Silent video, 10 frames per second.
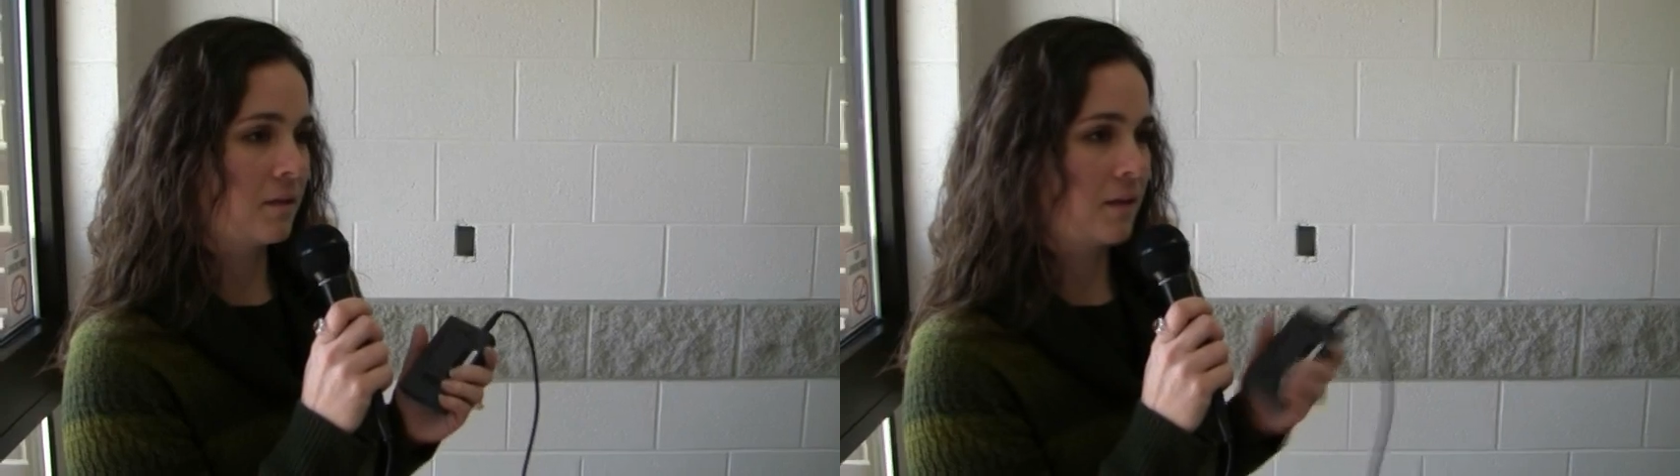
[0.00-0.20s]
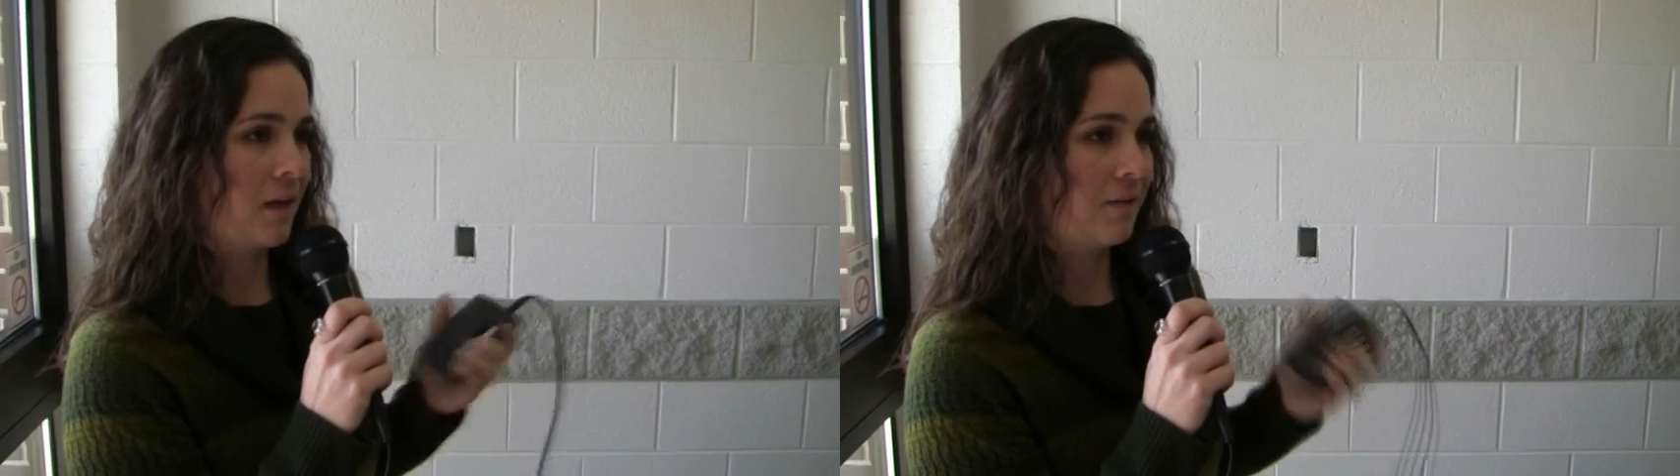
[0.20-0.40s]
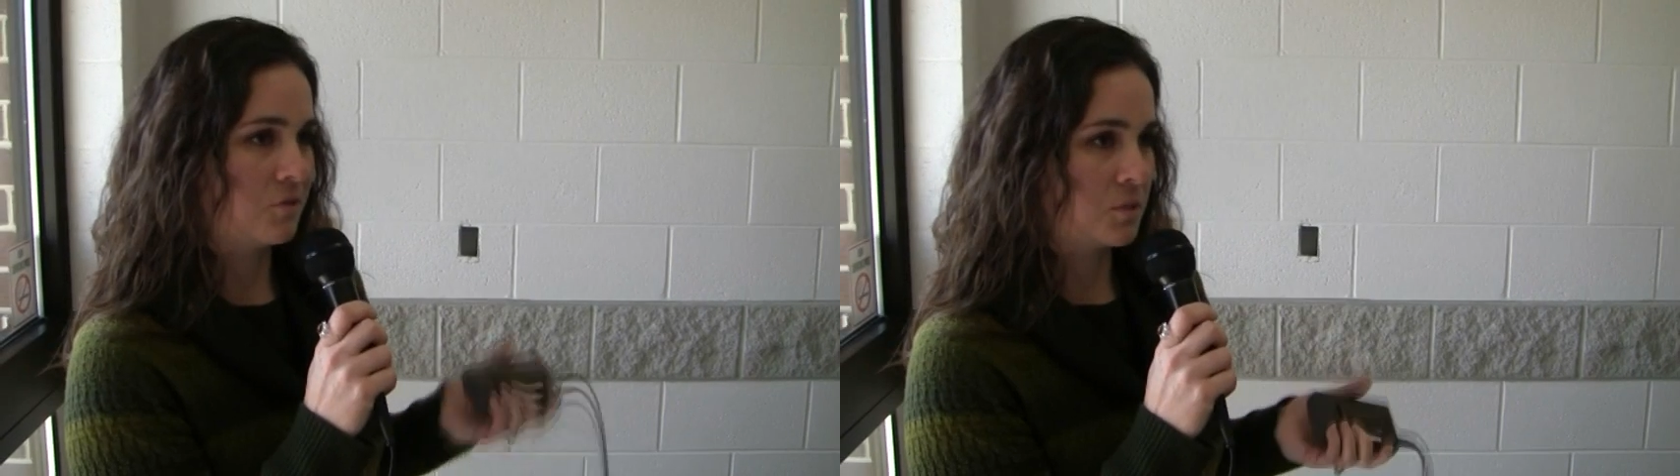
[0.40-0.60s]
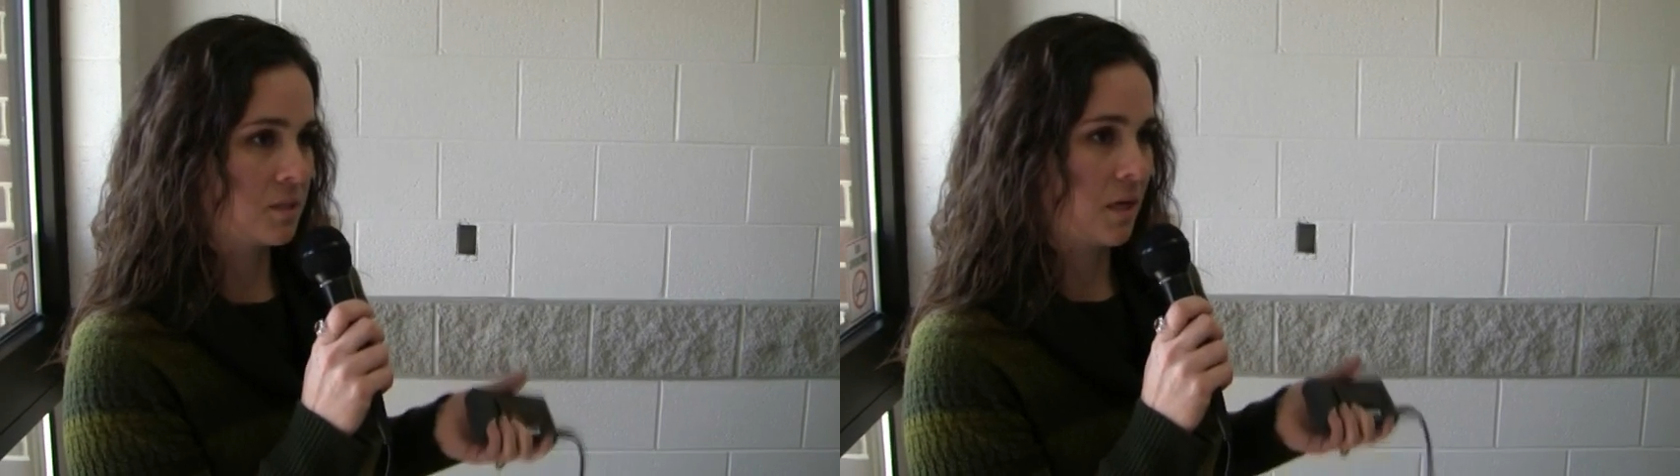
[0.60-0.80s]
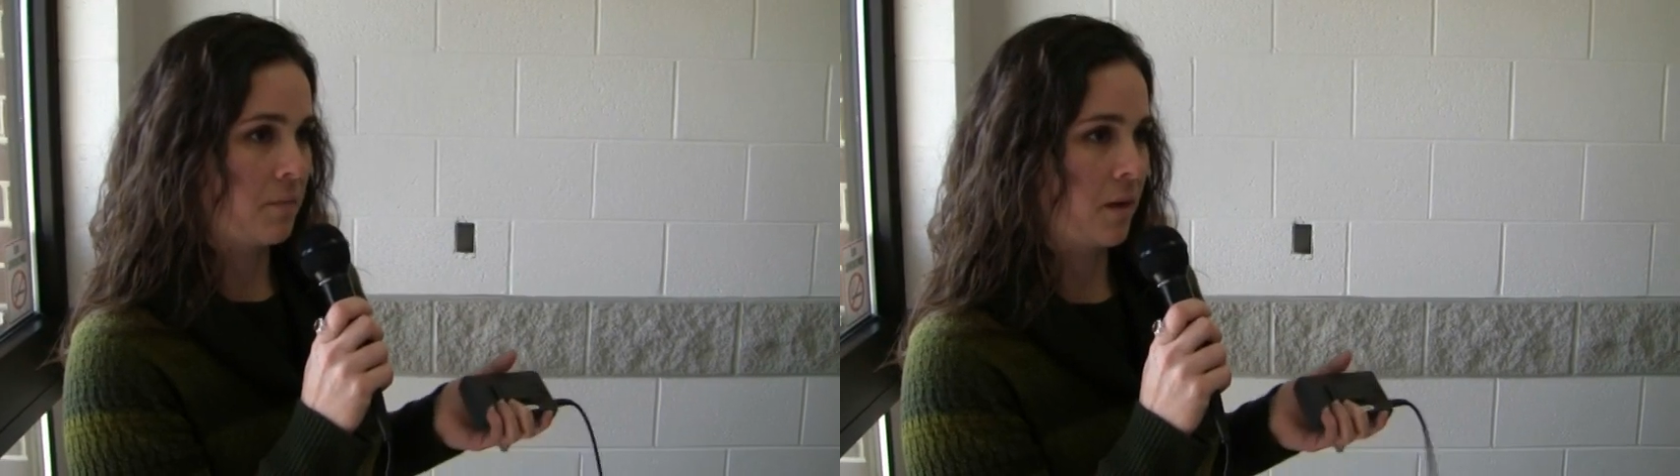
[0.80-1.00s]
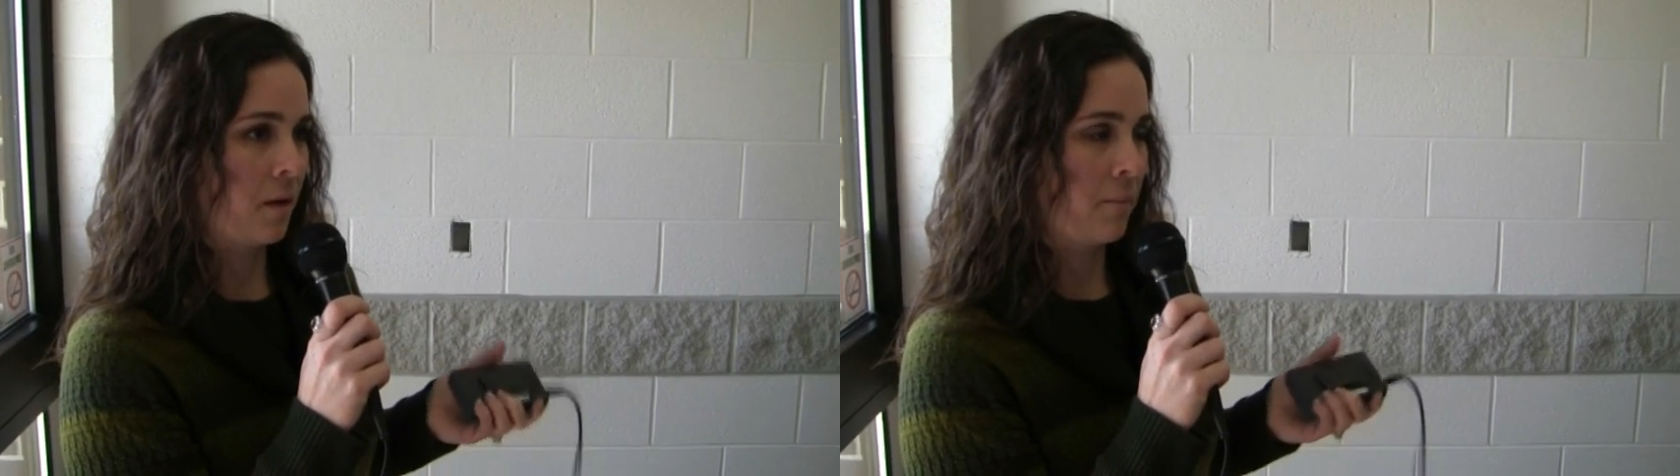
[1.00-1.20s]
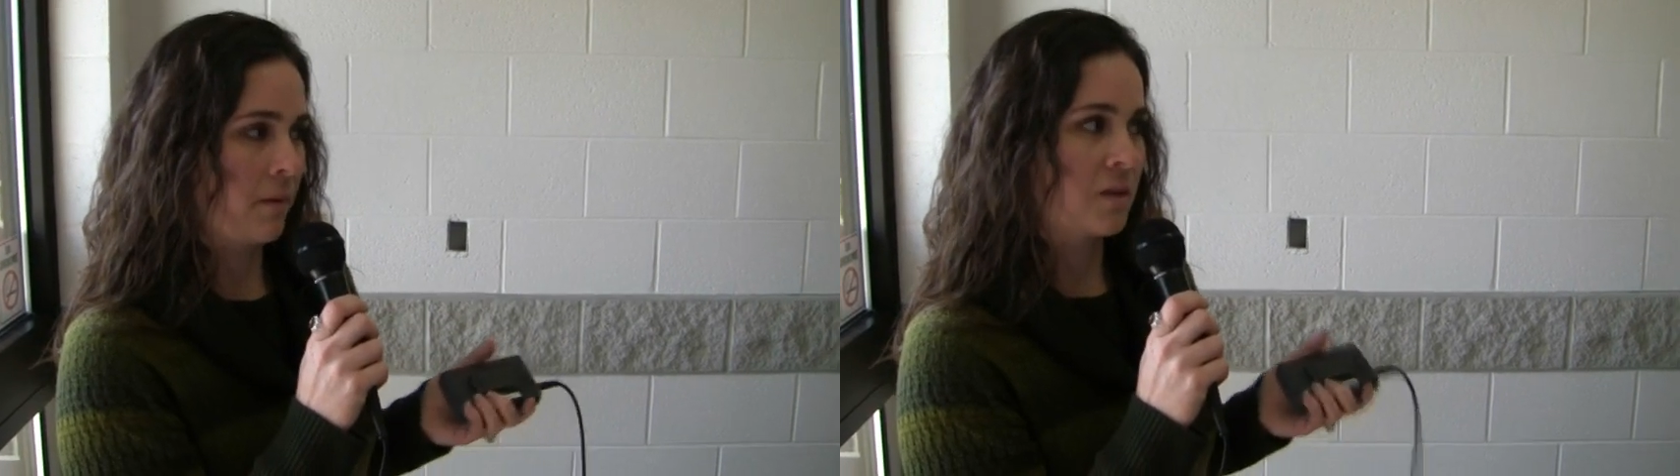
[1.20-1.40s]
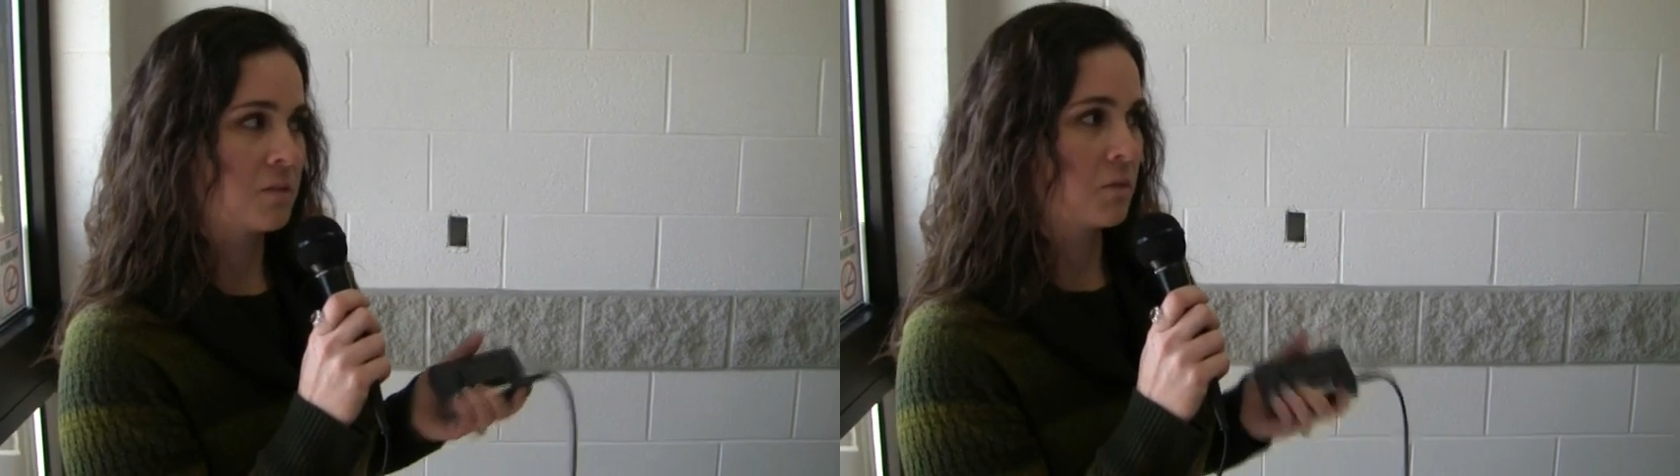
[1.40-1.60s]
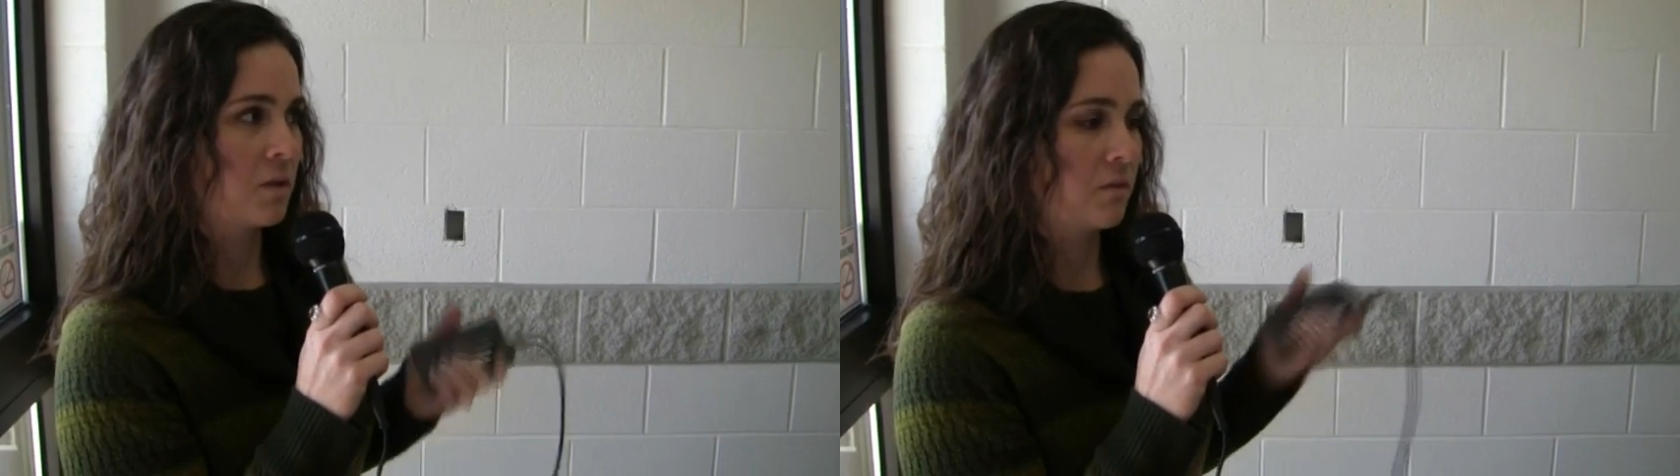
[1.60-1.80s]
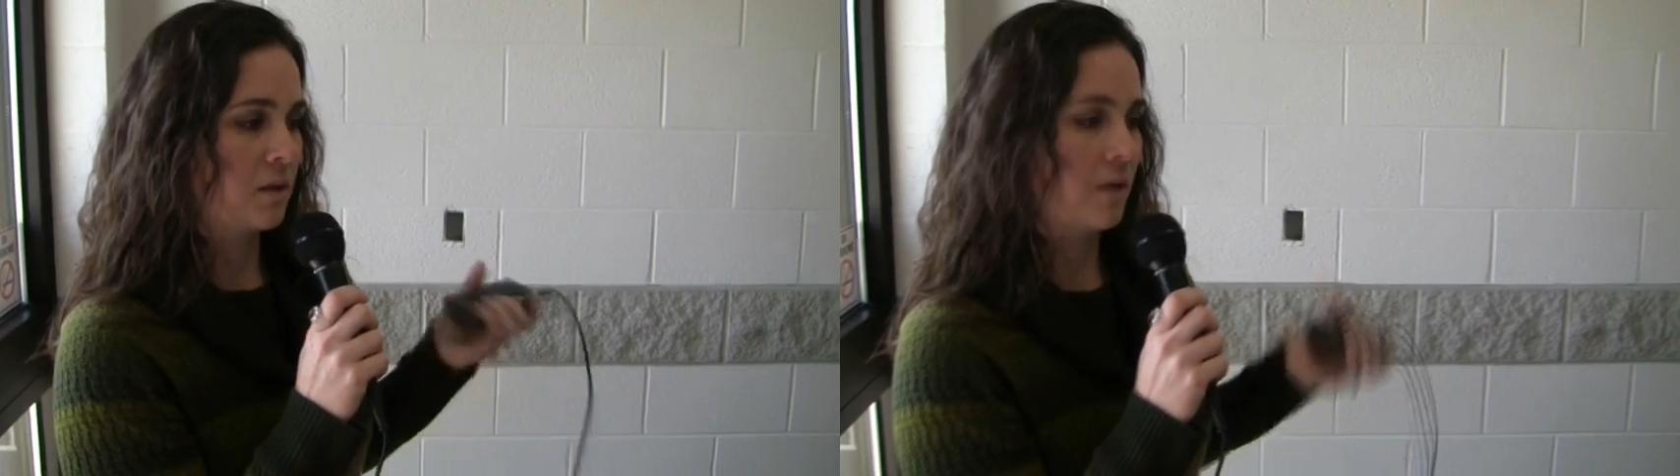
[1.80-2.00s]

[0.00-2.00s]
the average assignment compared to what you think